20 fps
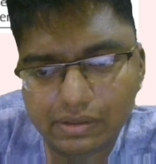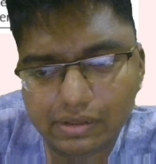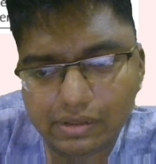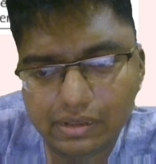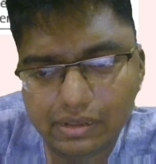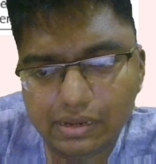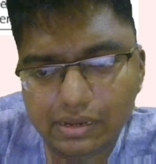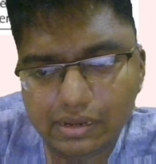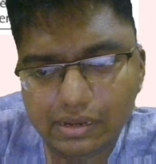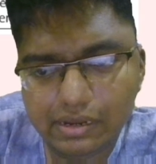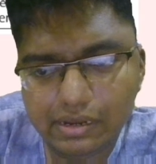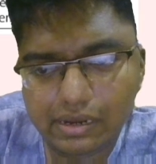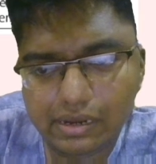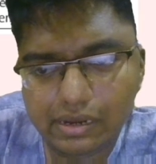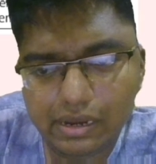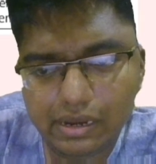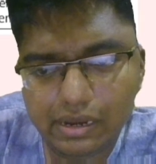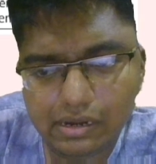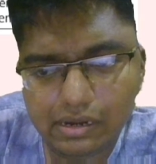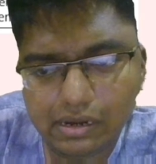in
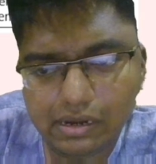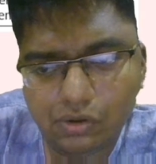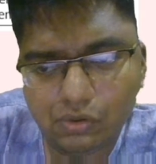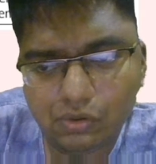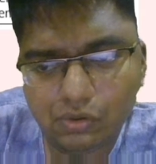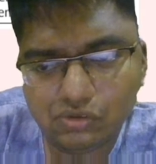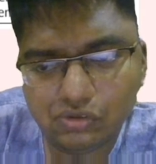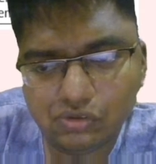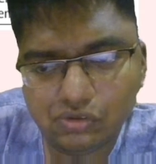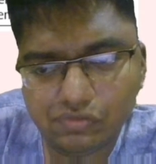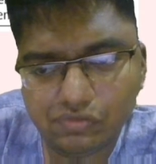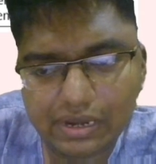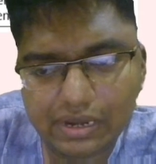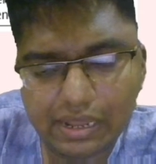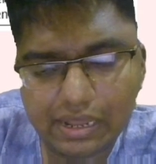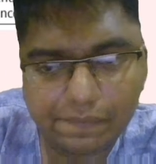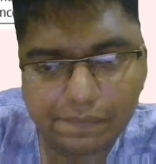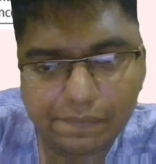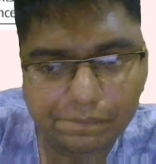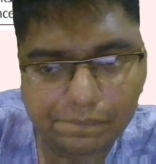Drosophila.
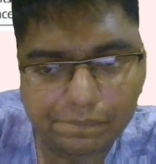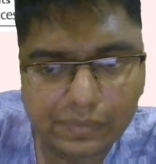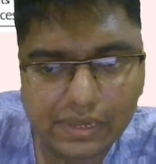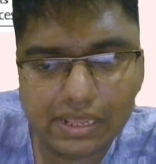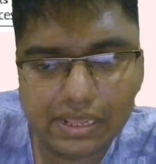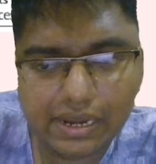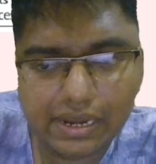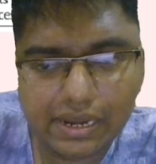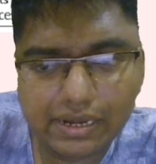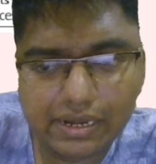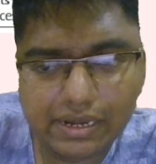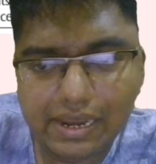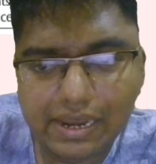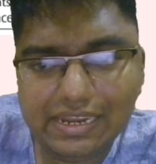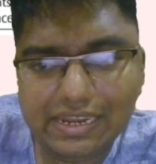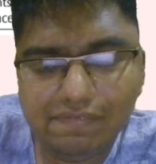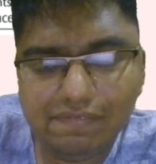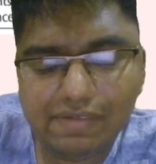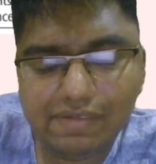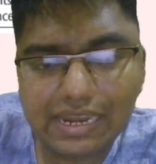Right. TY
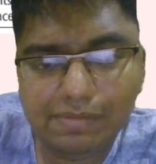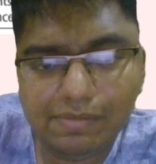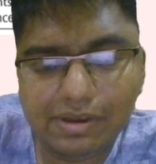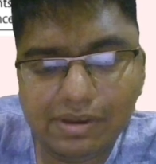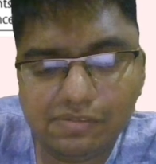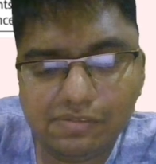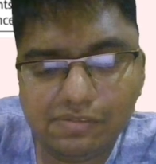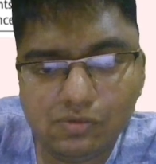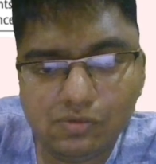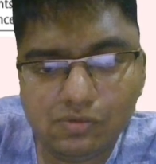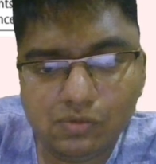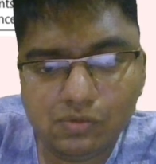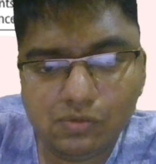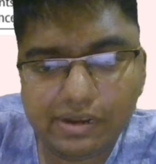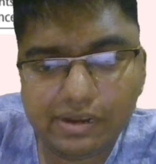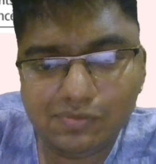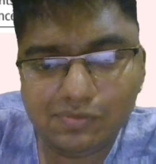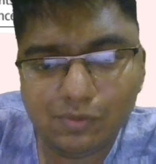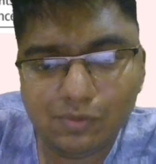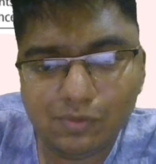elements means what? Transposon
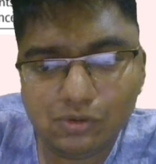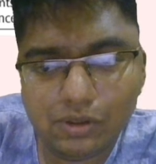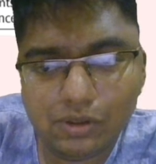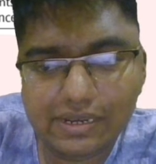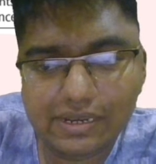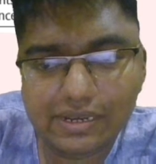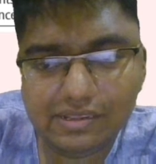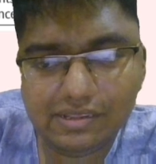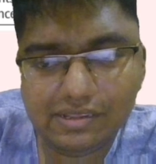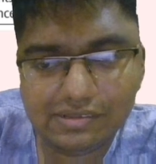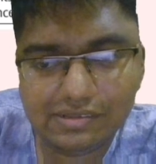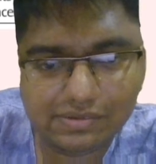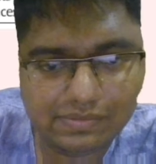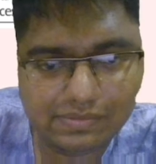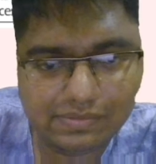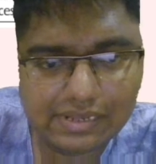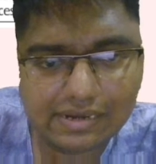in yeast. That's it.